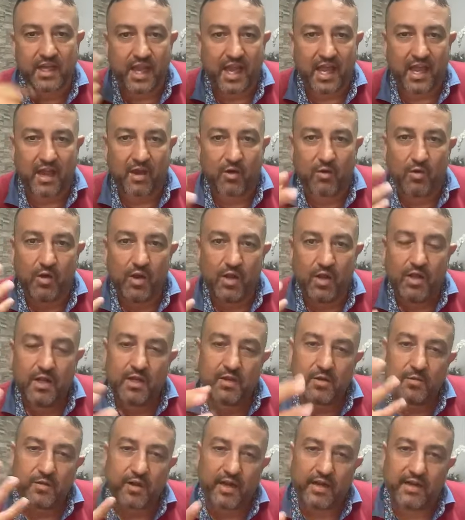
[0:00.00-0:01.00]
how
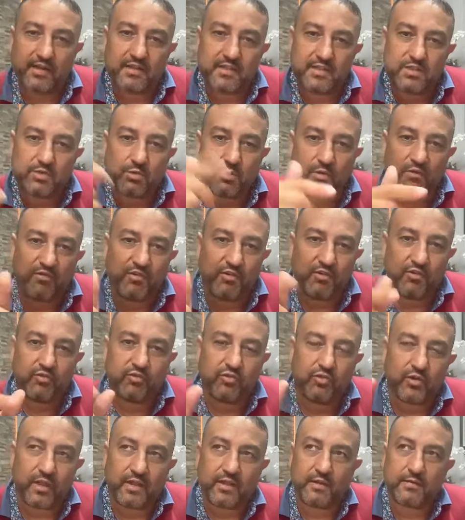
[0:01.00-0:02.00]
reality is reviewed
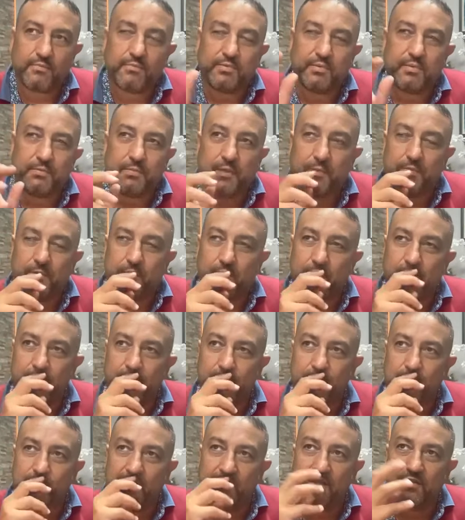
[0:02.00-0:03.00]
for other people,
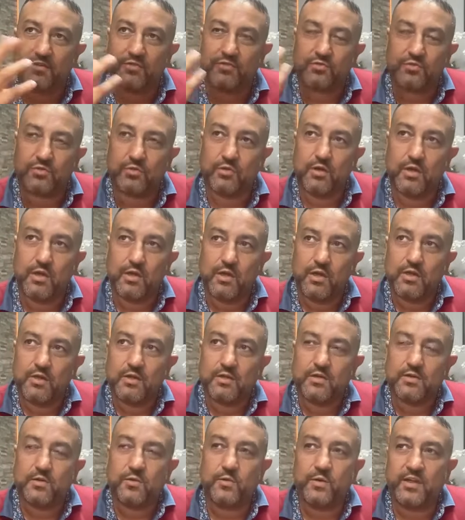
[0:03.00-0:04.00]
I'm willing to
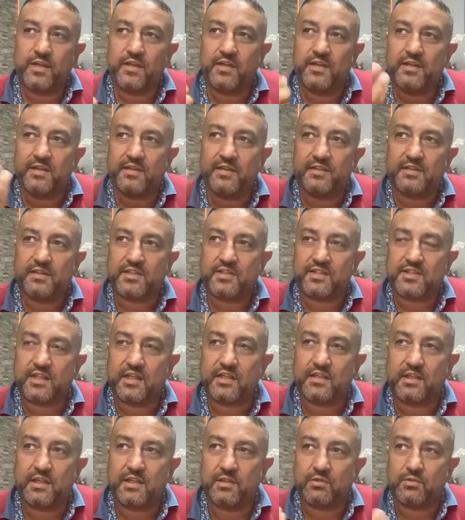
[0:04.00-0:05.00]
really
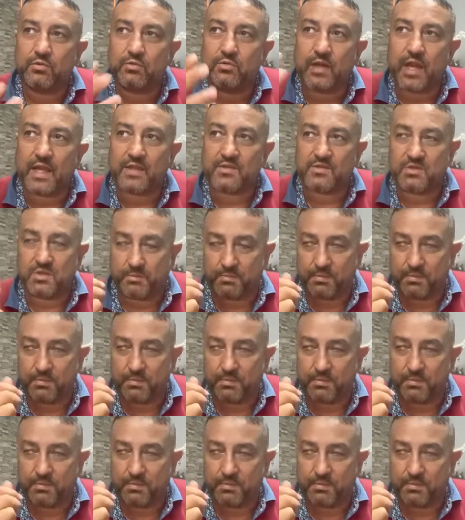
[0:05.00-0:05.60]
understand and to grasp the